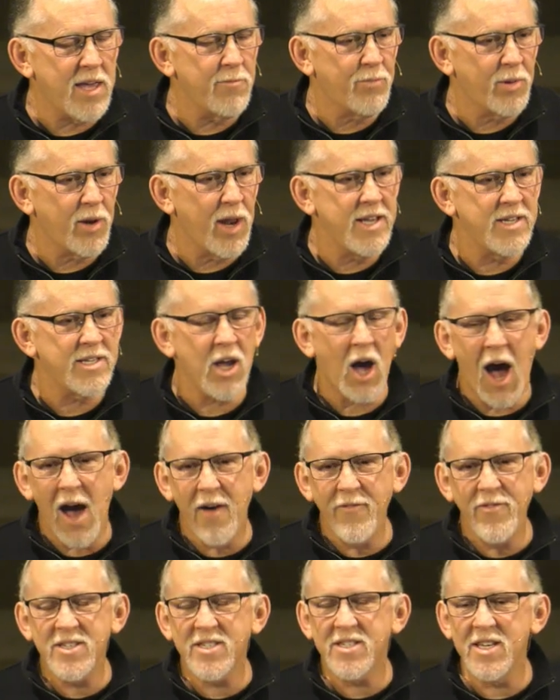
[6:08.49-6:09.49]
place.
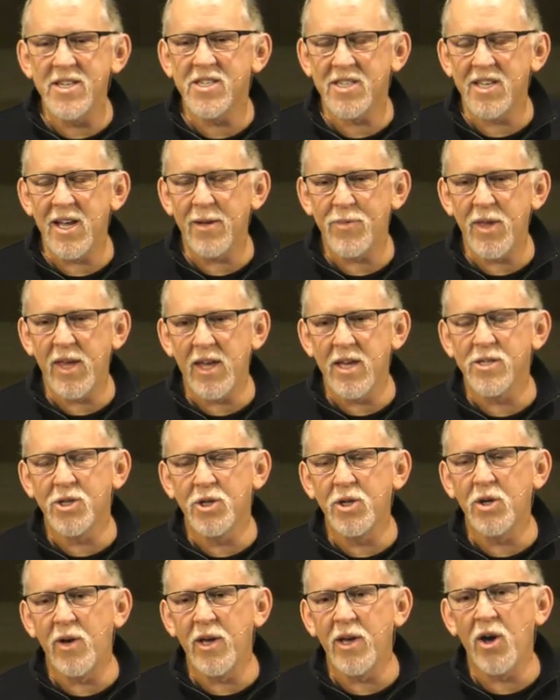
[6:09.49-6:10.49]
Obviously, something is
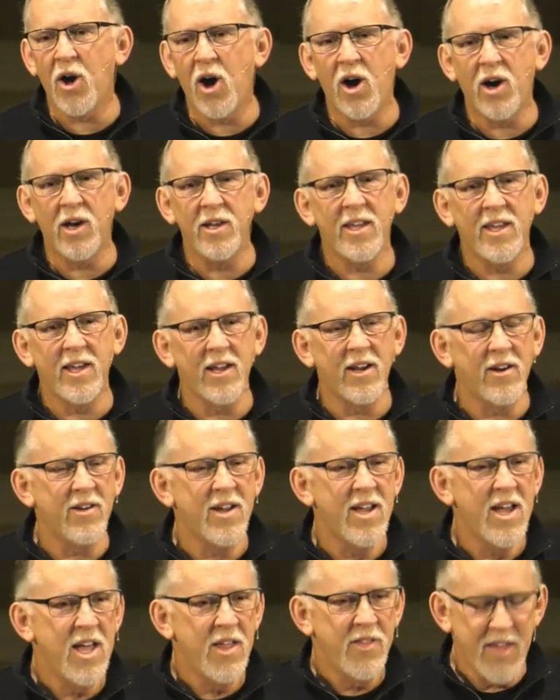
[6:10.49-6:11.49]
going on here
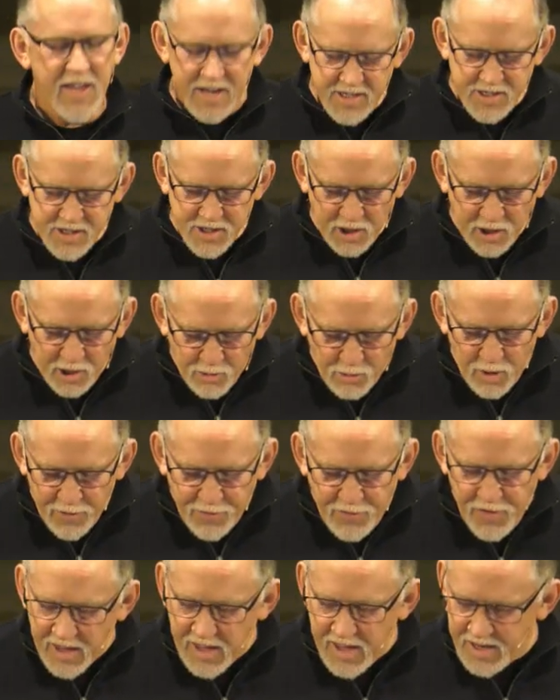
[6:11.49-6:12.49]
that is
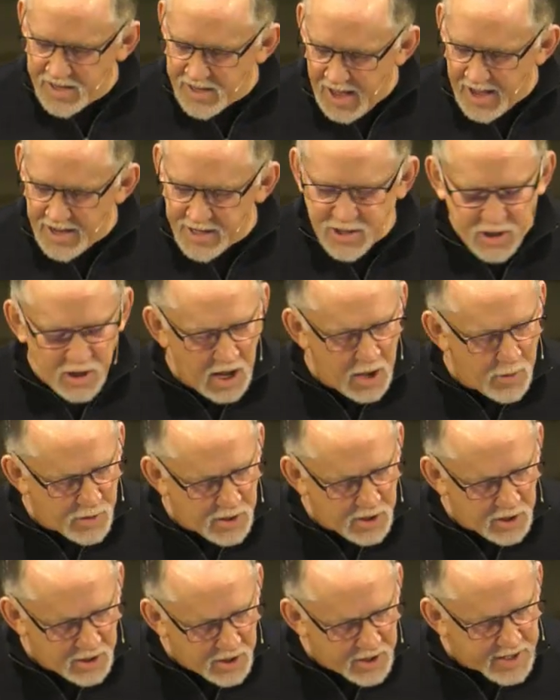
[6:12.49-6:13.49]
horrific in nature. And when
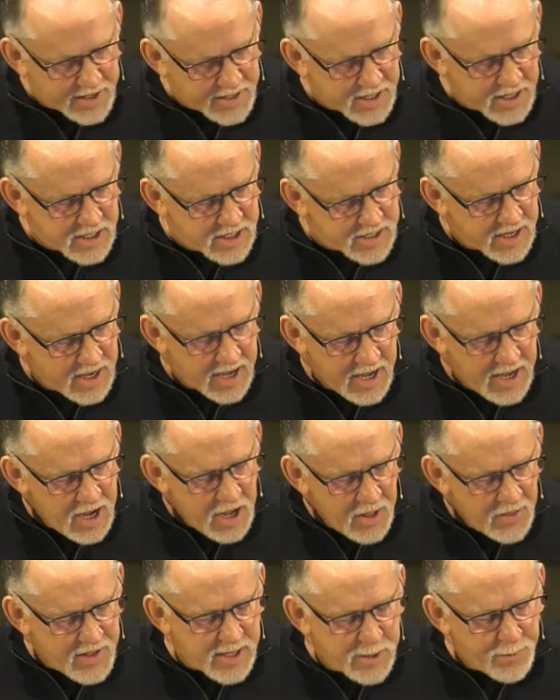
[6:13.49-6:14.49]
you look at this
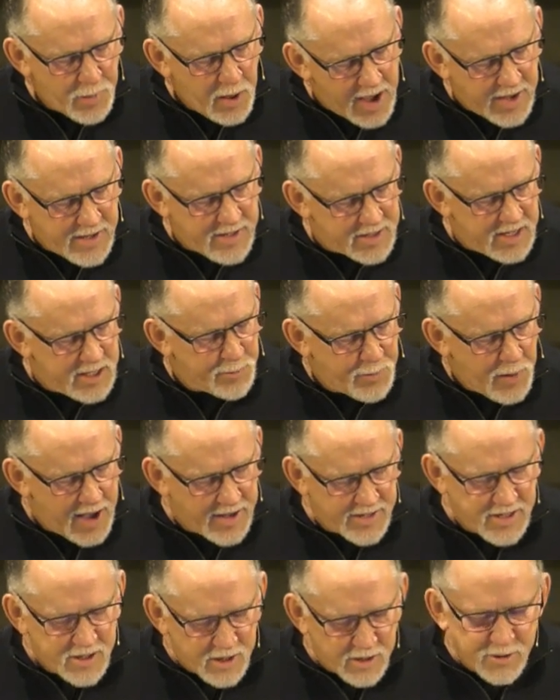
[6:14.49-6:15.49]

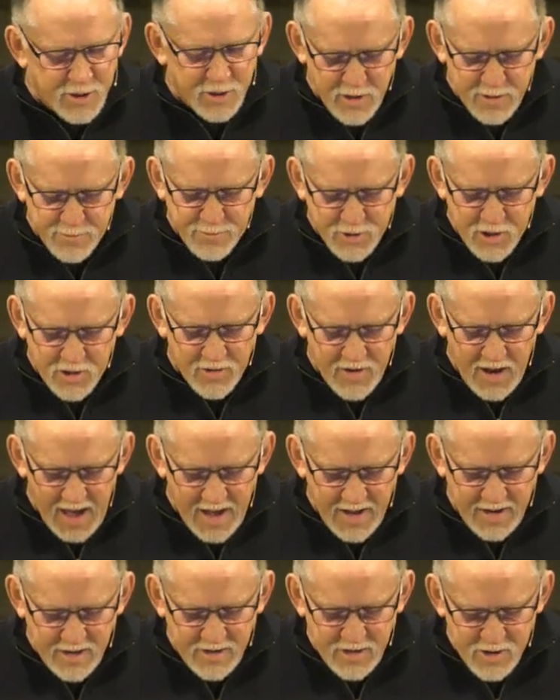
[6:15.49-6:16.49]
passage of scripture
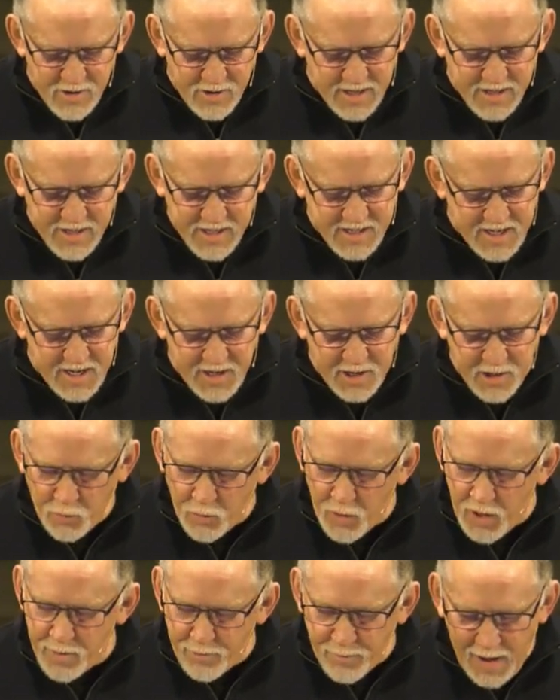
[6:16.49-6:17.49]
and you consider
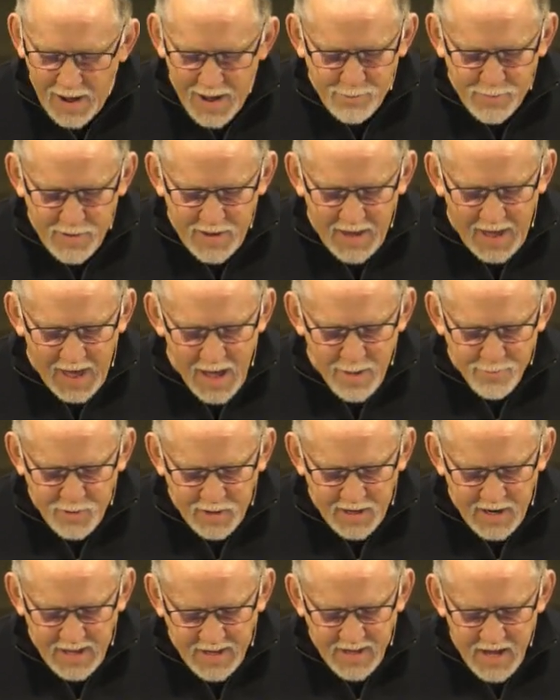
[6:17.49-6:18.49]
what might be
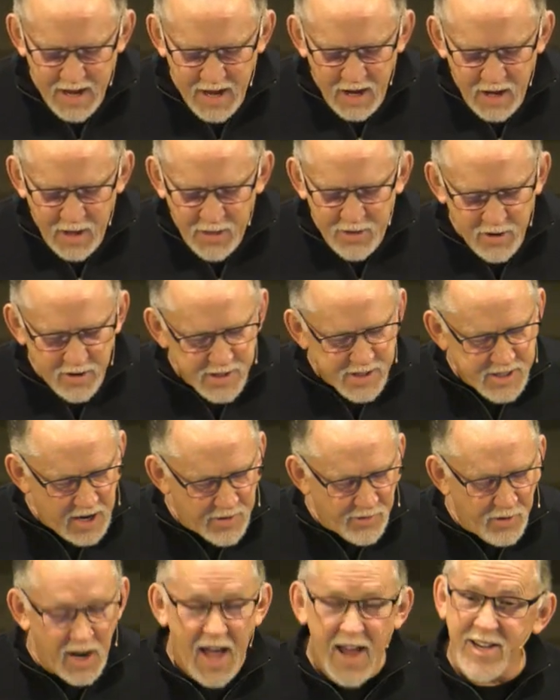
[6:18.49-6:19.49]
happening, there are
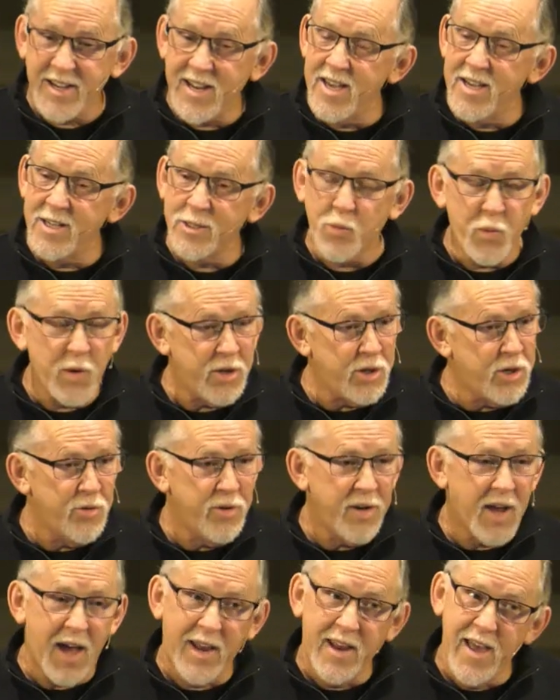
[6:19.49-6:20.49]
several ideas. We do
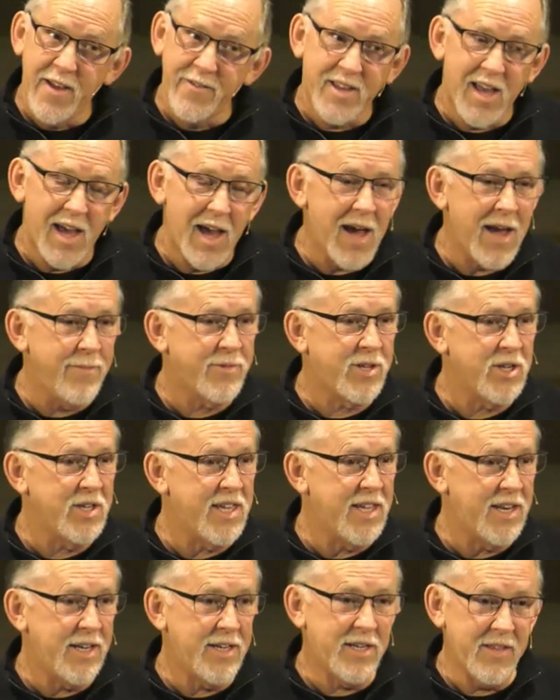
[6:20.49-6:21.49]
not have time to
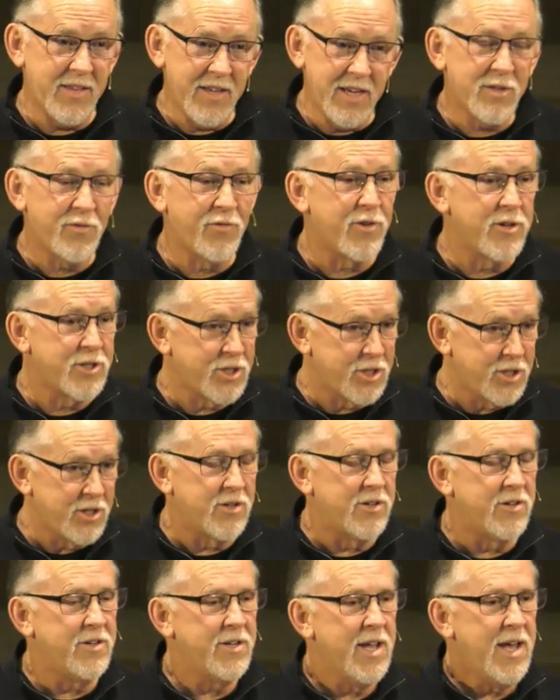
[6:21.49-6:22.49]
get into this for
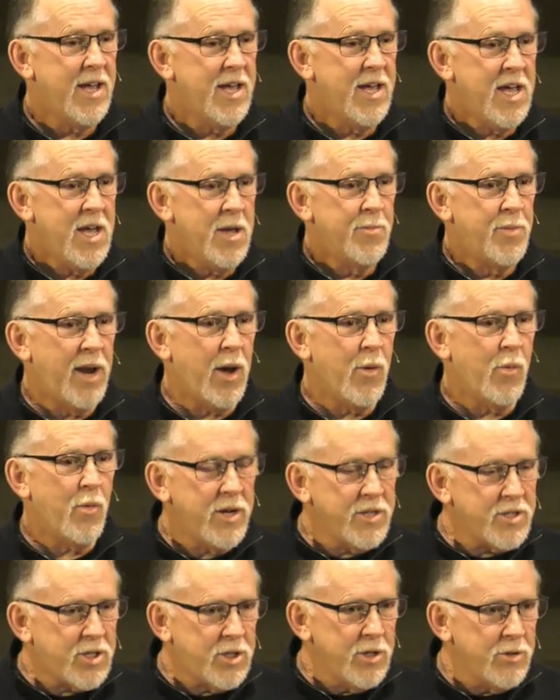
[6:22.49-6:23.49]
sure, but I
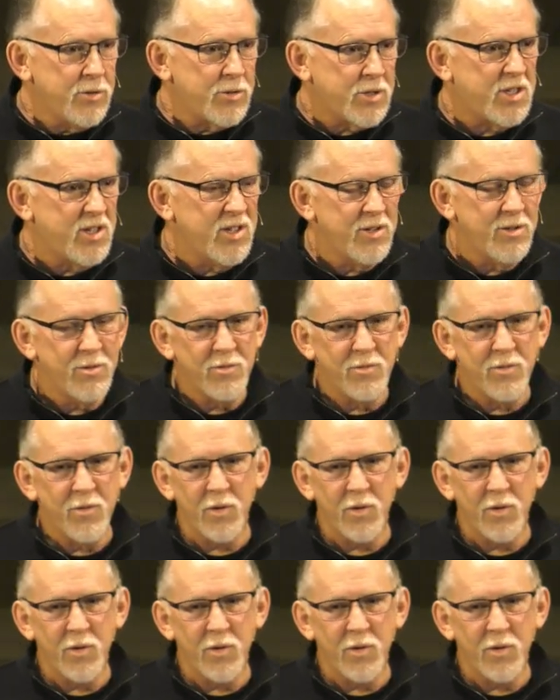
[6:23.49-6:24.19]
want you to